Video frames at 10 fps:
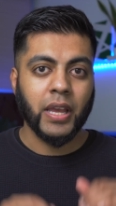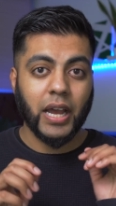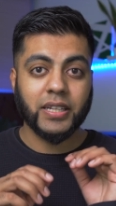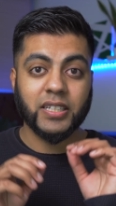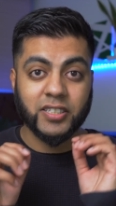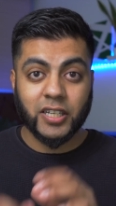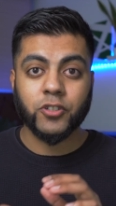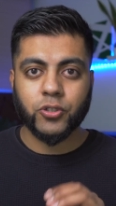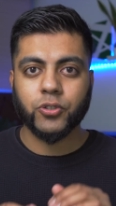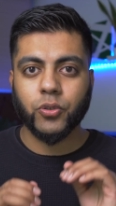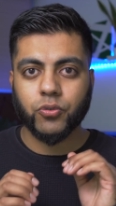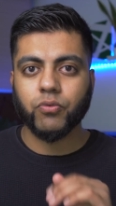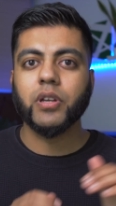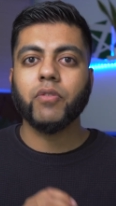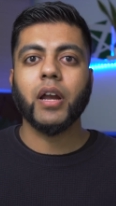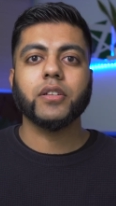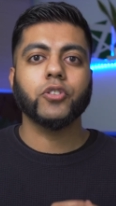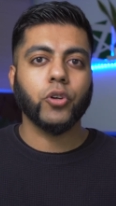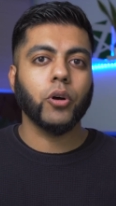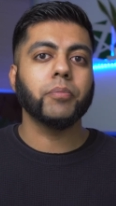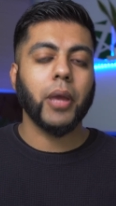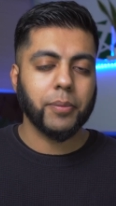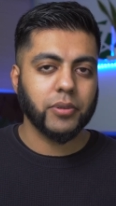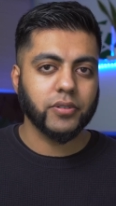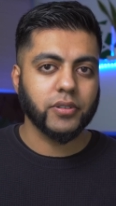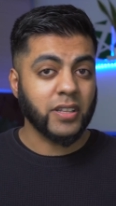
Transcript: and then sends you those re-ranked top papers.